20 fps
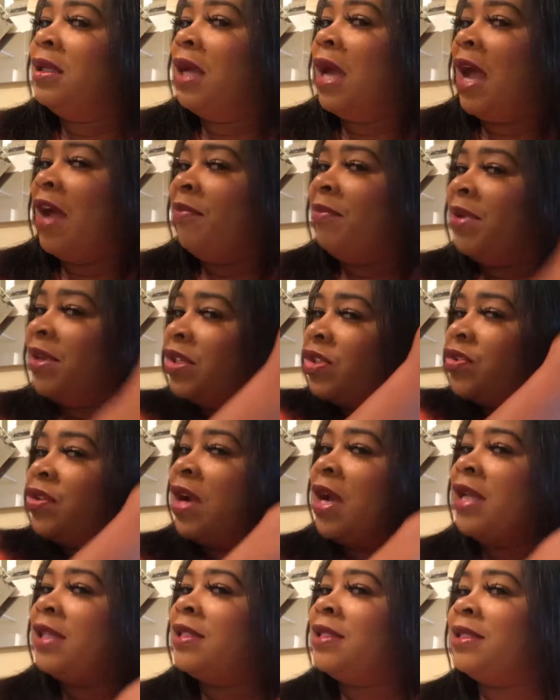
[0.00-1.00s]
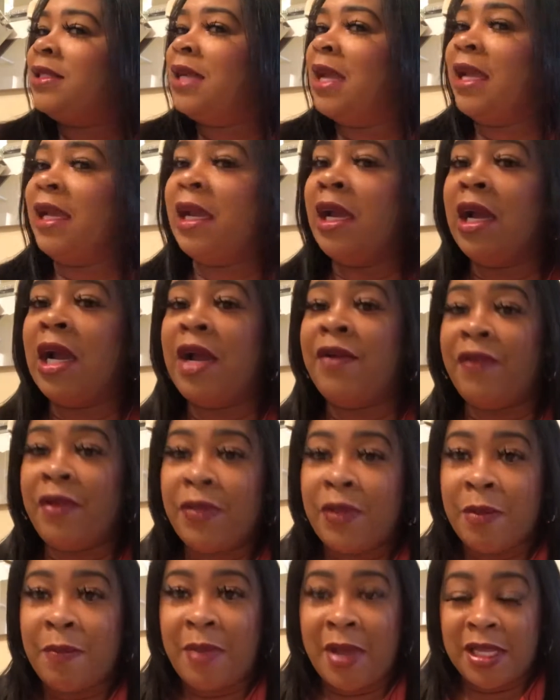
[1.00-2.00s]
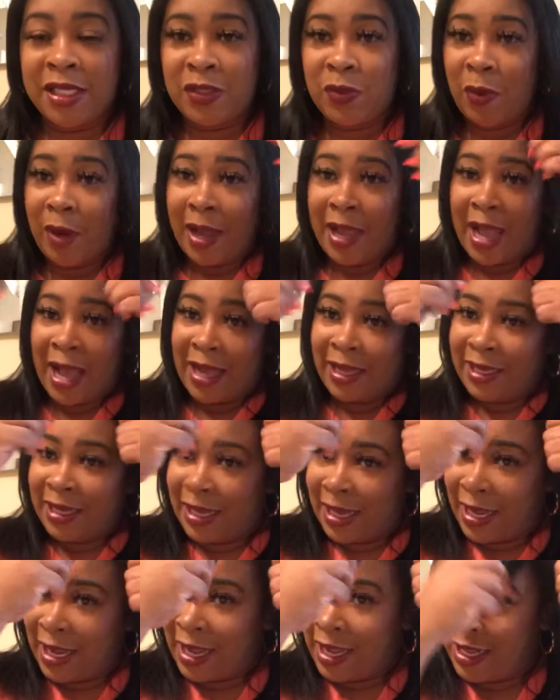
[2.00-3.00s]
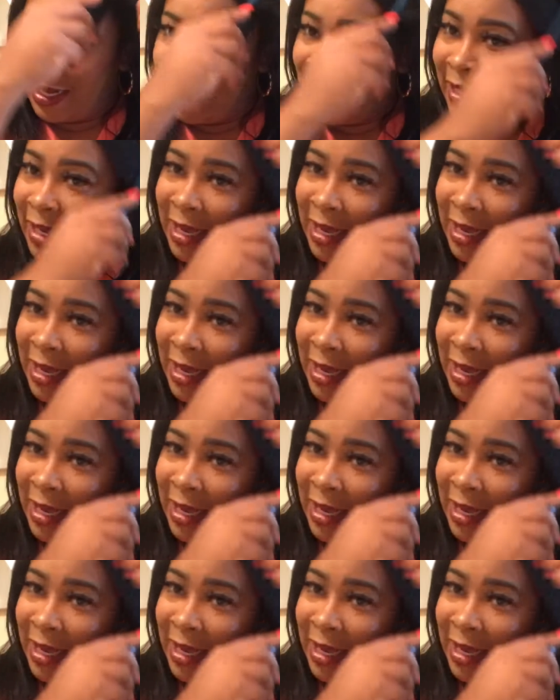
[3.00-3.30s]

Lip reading: I've been trying to take care of it the best way I can.